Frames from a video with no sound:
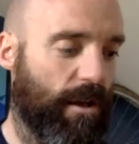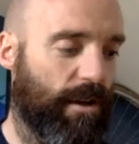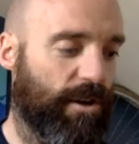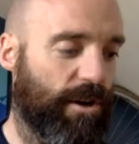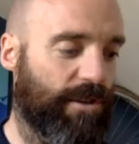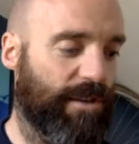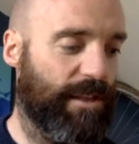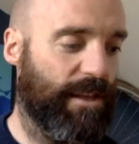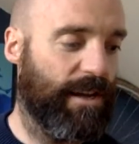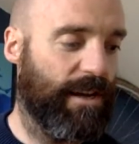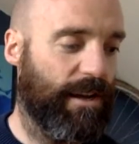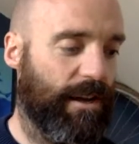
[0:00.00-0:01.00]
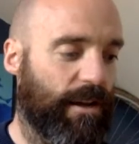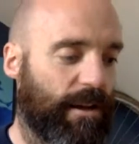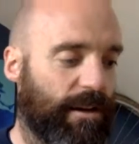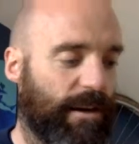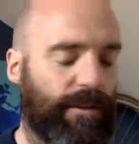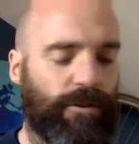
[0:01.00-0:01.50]
Goes like that.
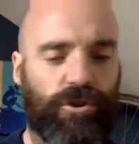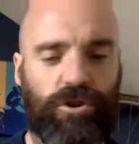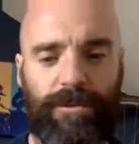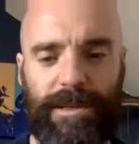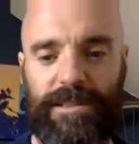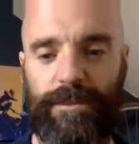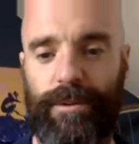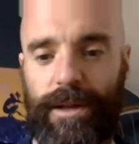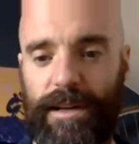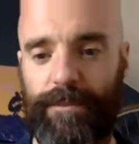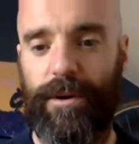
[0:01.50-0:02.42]
Not sure I'm allowed to play it,